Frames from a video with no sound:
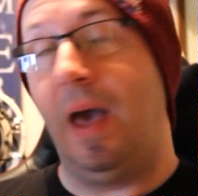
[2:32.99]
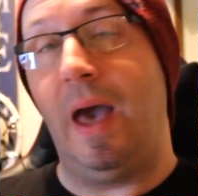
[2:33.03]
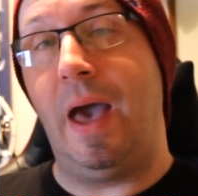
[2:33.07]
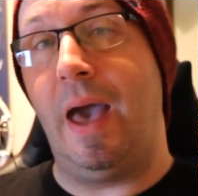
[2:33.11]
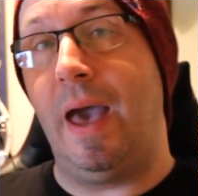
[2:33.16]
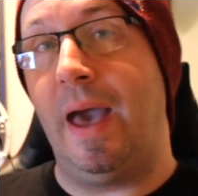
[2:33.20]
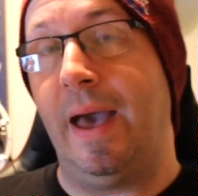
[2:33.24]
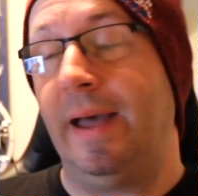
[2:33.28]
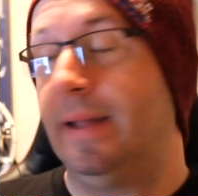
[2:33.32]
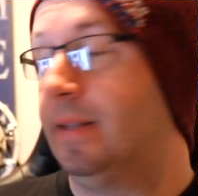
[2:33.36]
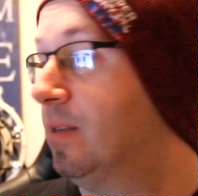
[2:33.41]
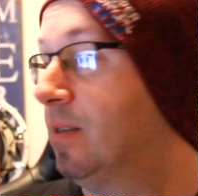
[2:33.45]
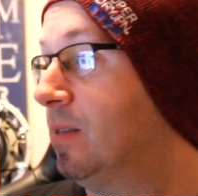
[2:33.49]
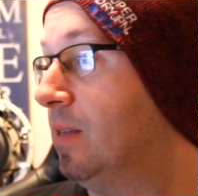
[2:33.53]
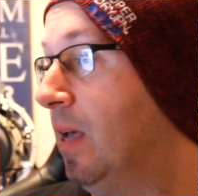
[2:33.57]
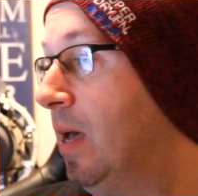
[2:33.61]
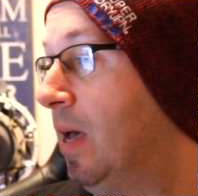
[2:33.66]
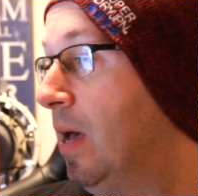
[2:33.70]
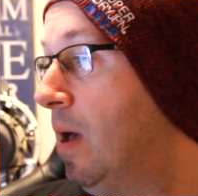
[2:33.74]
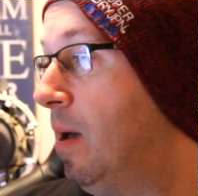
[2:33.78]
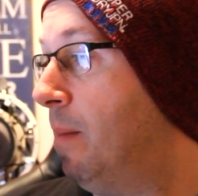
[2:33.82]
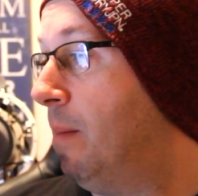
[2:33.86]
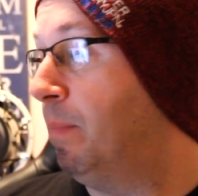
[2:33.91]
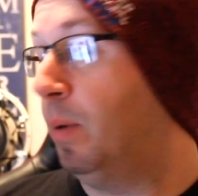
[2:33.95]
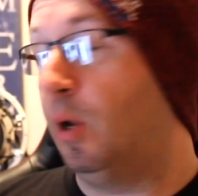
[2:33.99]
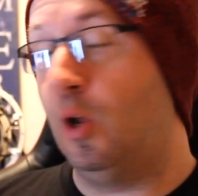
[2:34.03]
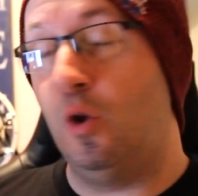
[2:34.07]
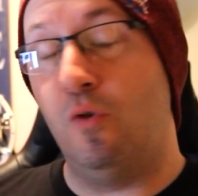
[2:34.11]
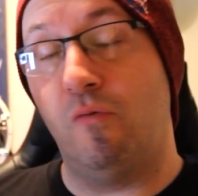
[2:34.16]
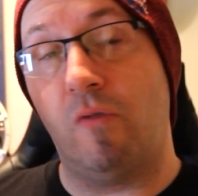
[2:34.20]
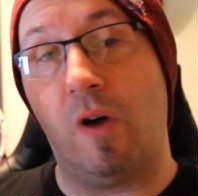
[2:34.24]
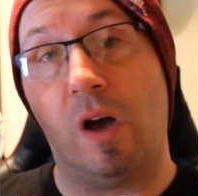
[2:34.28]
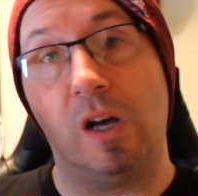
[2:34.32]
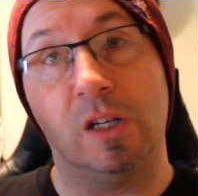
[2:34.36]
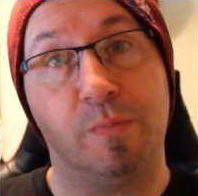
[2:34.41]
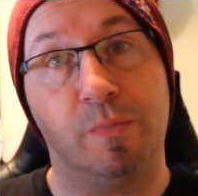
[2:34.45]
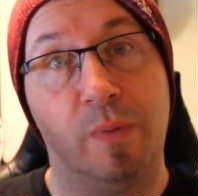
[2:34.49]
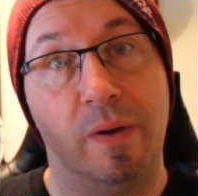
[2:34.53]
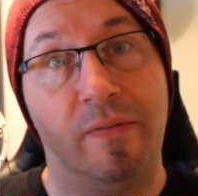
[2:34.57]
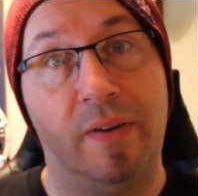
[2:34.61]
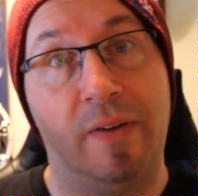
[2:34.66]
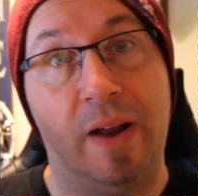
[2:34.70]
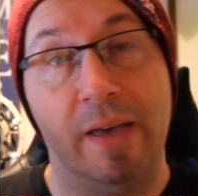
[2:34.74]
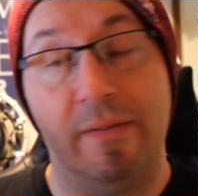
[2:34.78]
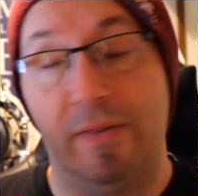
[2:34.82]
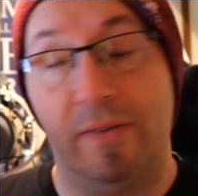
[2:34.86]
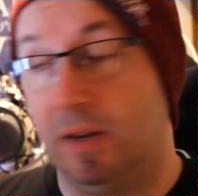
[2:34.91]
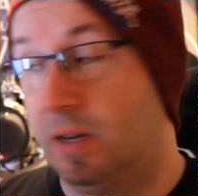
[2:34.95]
Airheads. Uh, blue raspberry
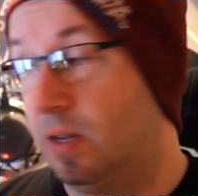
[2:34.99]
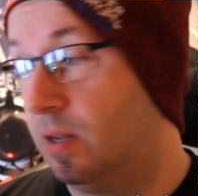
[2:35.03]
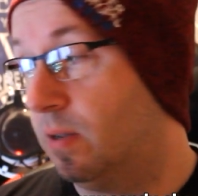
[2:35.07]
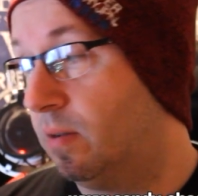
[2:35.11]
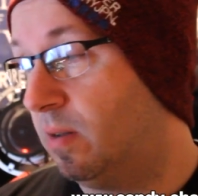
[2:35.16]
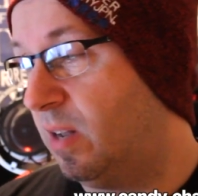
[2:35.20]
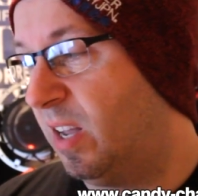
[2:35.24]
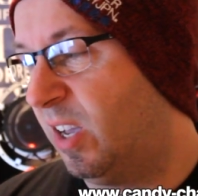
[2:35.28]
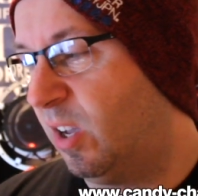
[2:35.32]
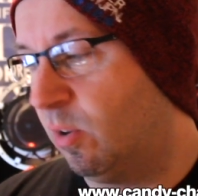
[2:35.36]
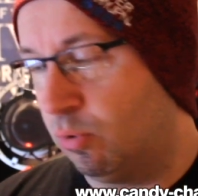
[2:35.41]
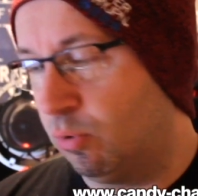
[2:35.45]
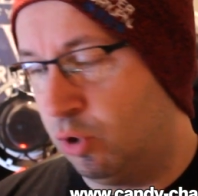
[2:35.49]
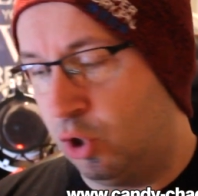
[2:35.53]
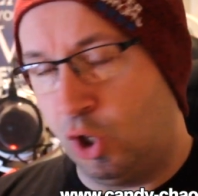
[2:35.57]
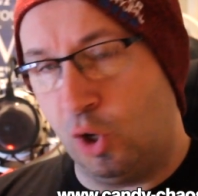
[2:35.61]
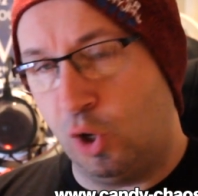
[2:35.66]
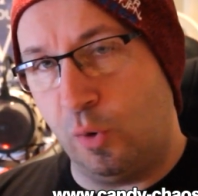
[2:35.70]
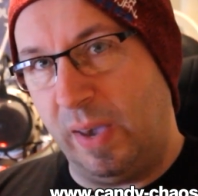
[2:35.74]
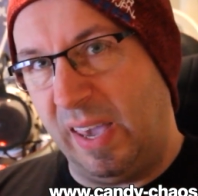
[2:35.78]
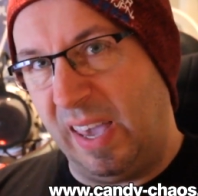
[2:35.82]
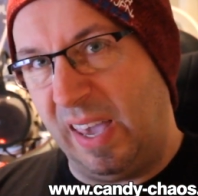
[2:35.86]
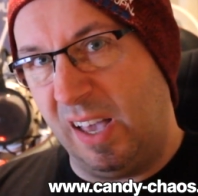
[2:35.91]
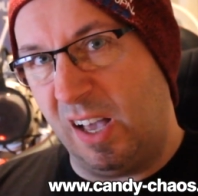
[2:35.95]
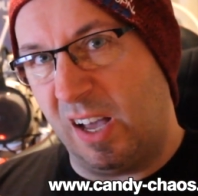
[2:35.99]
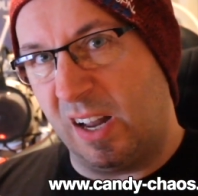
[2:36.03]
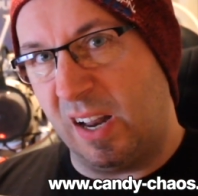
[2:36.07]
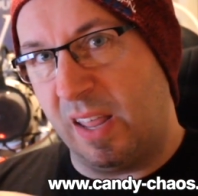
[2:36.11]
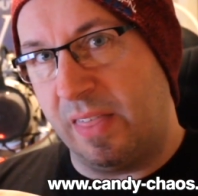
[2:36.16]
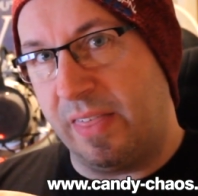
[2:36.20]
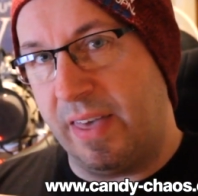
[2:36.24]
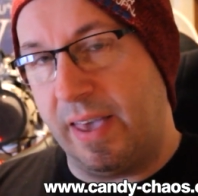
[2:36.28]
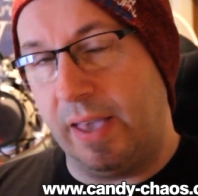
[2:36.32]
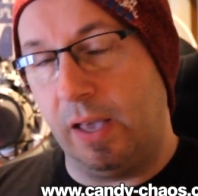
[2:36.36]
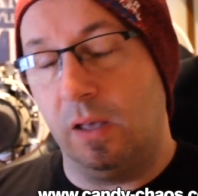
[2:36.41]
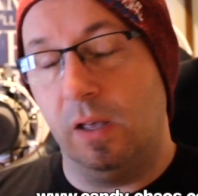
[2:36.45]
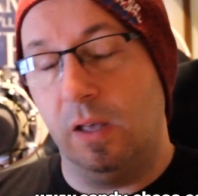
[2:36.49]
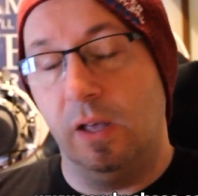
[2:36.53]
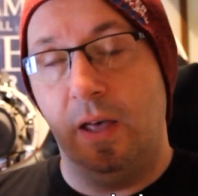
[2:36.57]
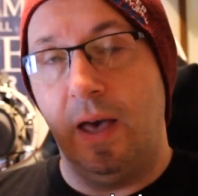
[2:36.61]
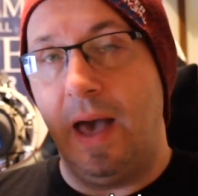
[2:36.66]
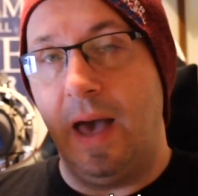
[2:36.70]
flavoured. Like chewy kind of thing.